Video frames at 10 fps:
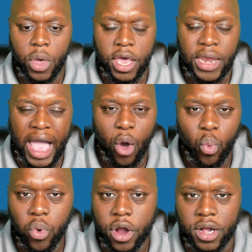and
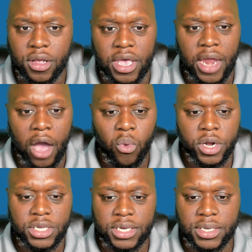outwork. And
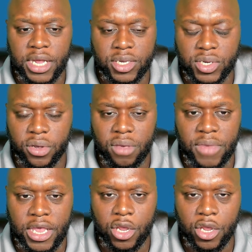outwork doesn't necessarily mean